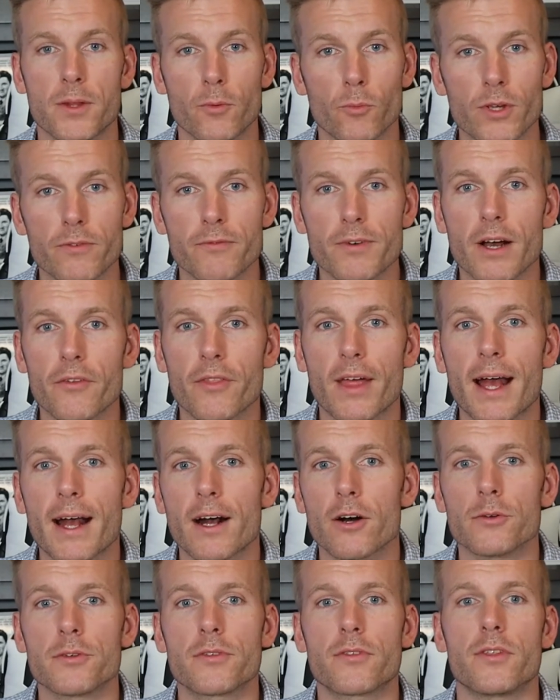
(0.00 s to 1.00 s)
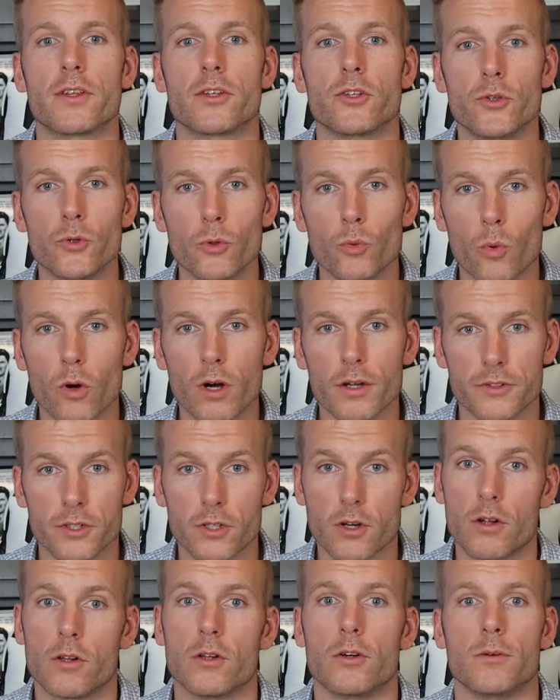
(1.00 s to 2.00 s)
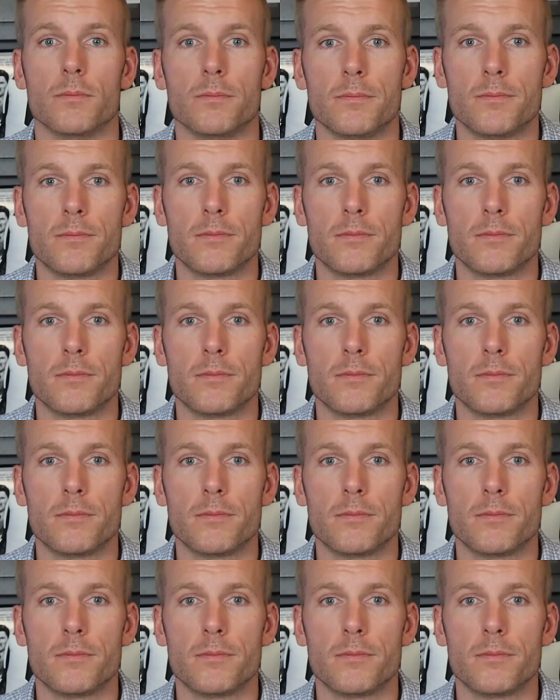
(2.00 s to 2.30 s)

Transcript: We found the house that you want to call home.